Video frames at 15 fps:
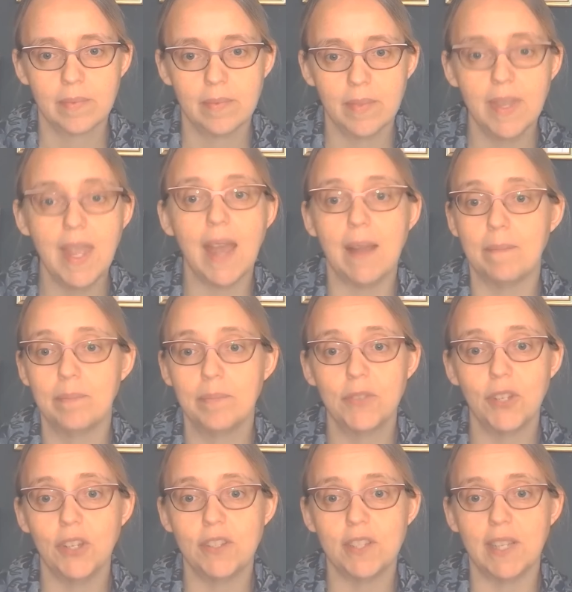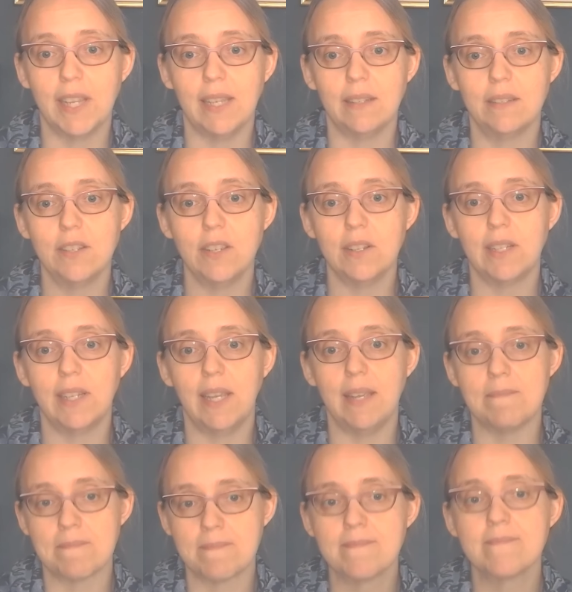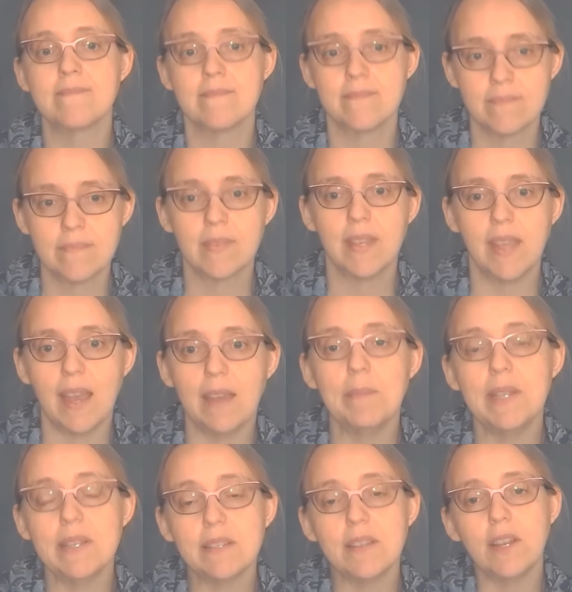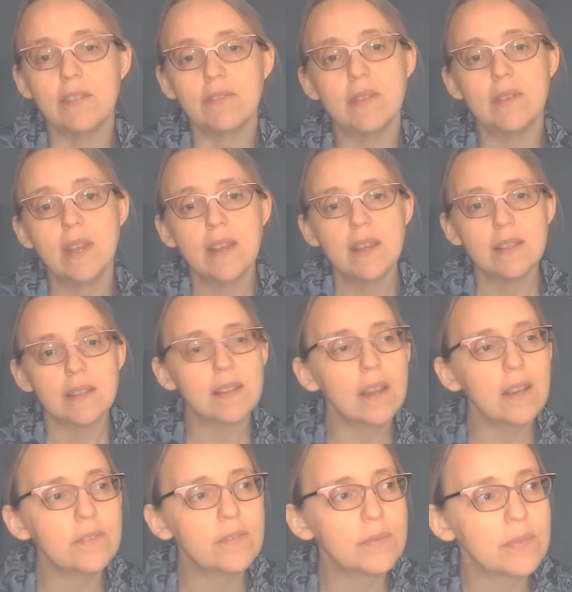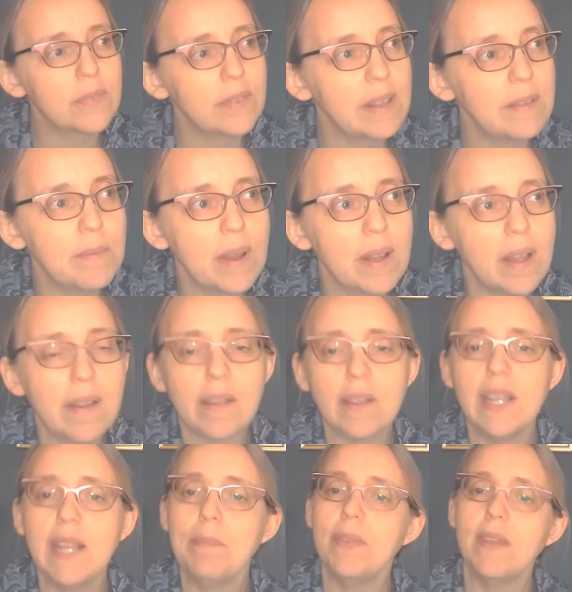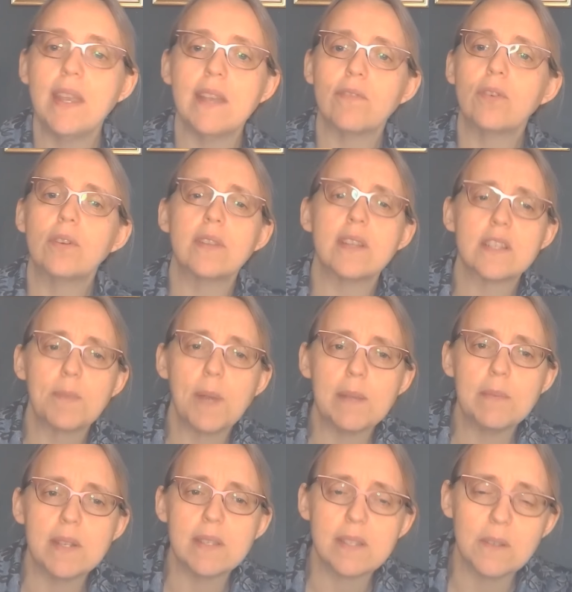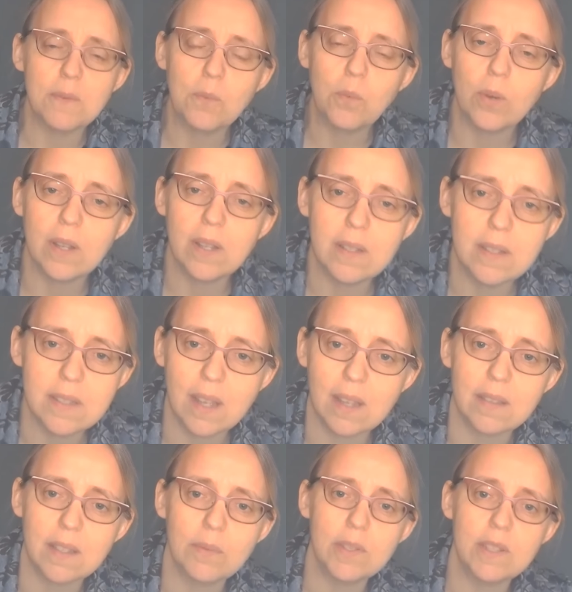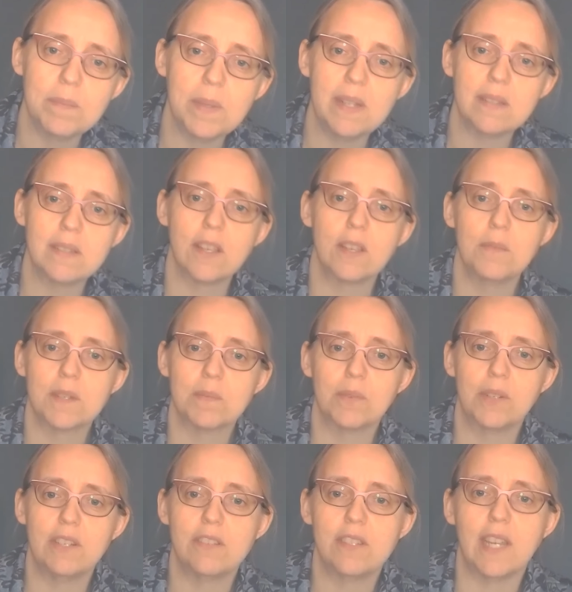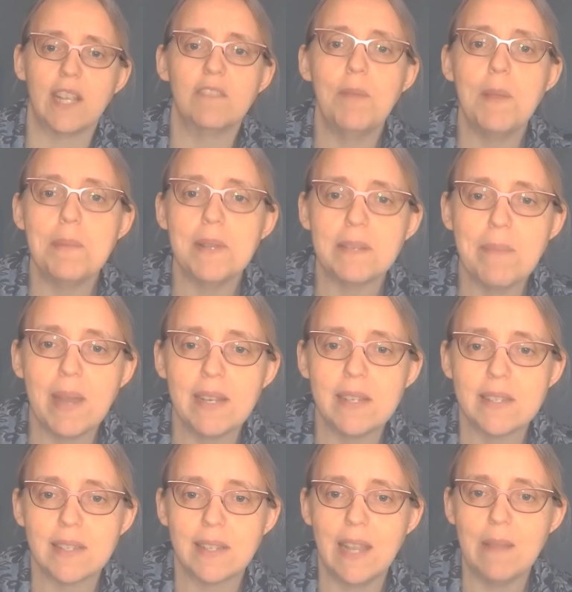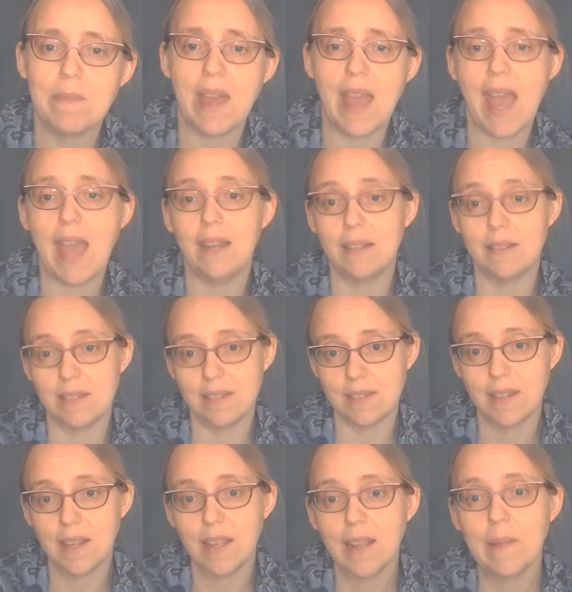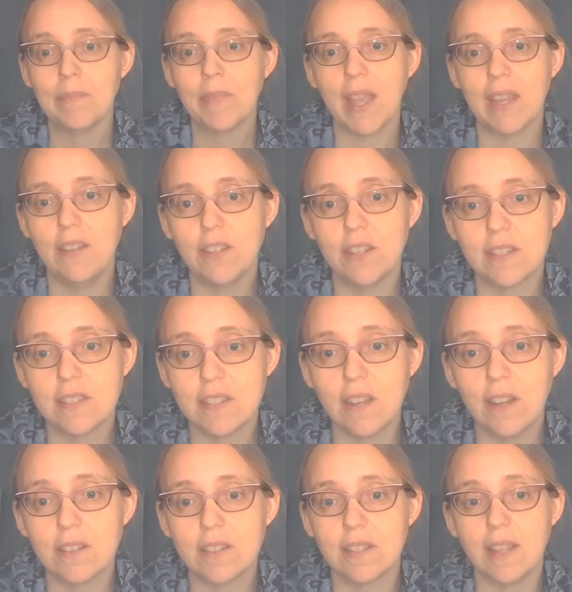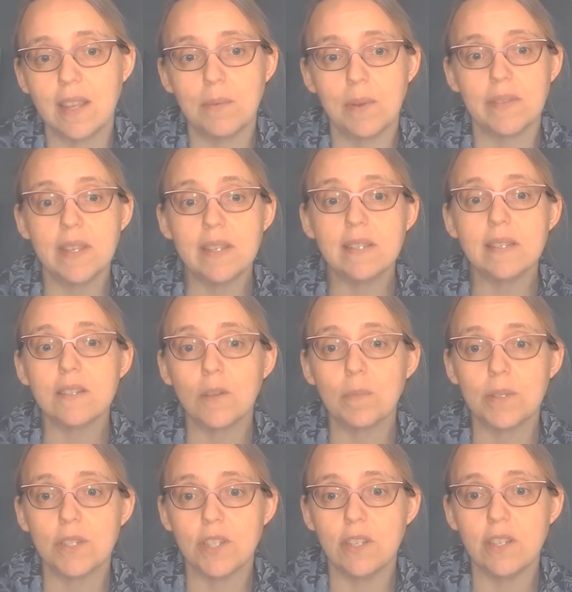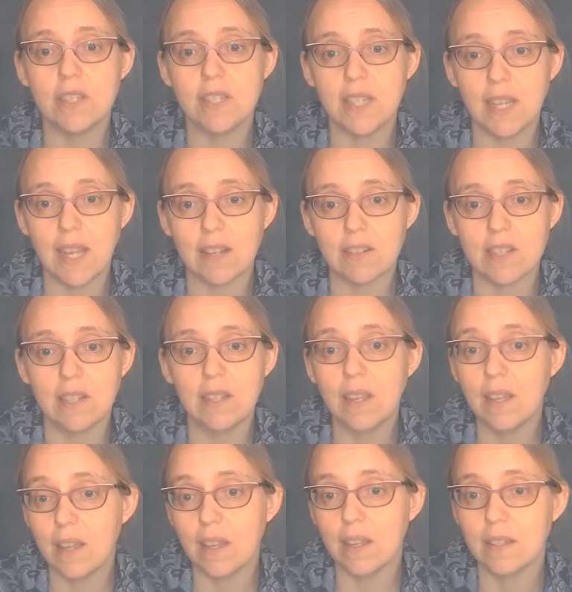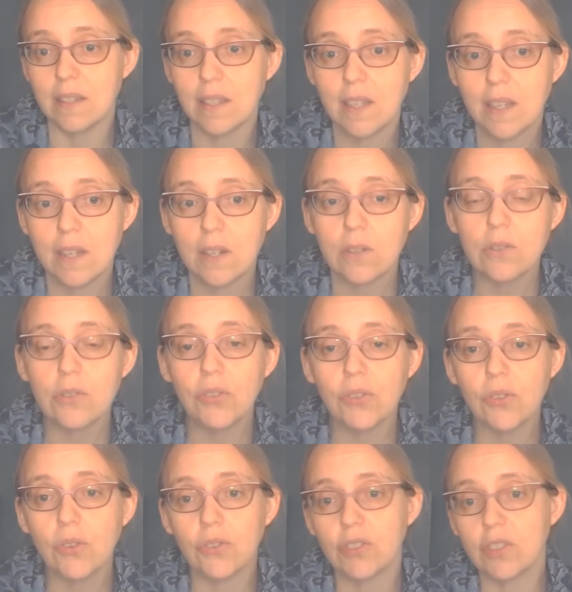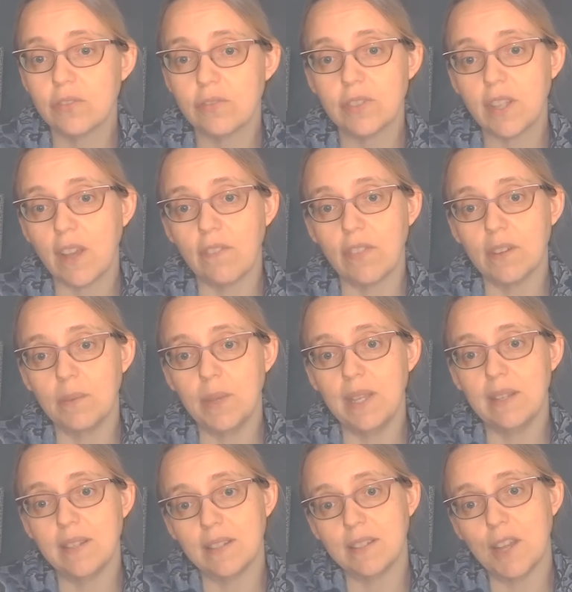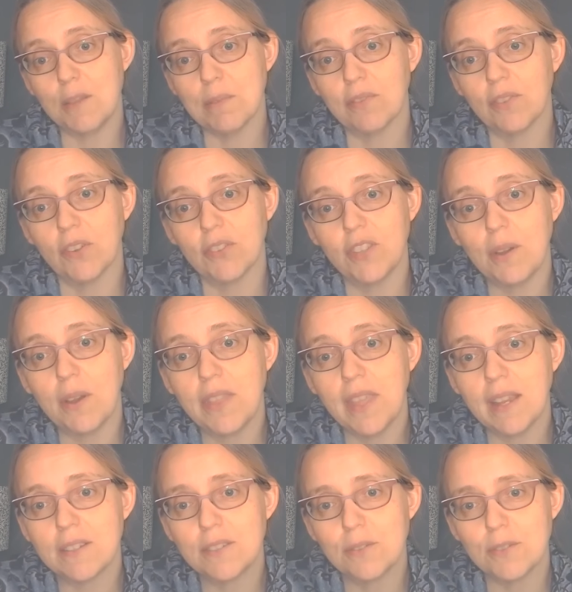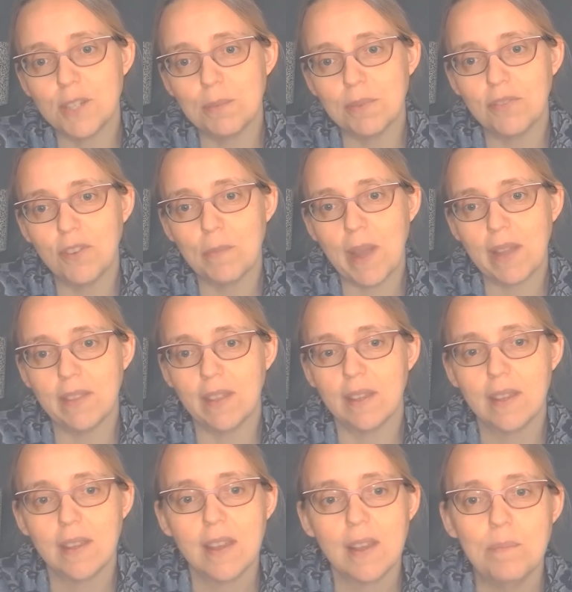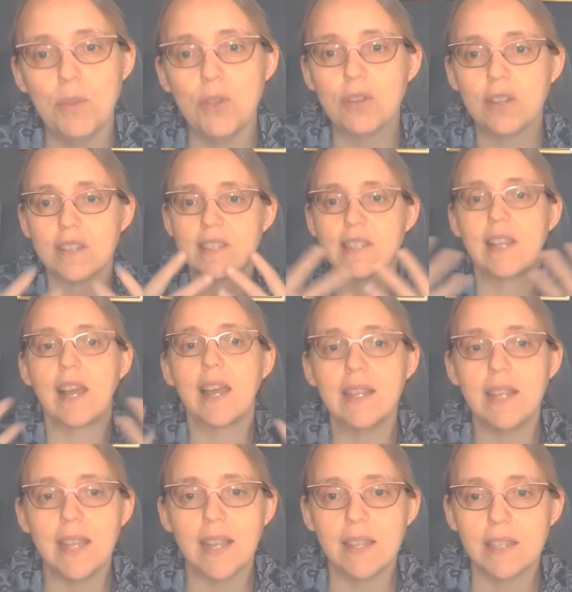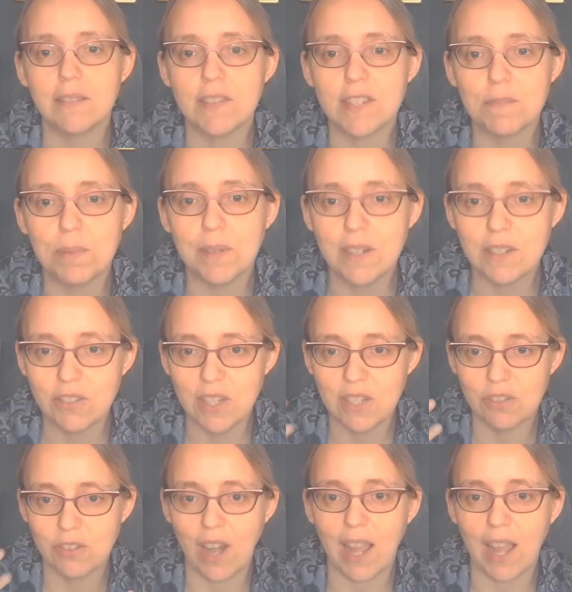Yeah, totally, totally. Yeah, yeah. Yeah, yeah I mean, it's kind of the kind of it, I keep thinking of all the experiments that weren't done that would have been so much more interesting if people had managed to keep their heads, and you could start to think, well, this is an opportunity now to learn all sorts of stuff that we didn't know before. So I think I talked to you before about the mucus lining and the respiratory yep.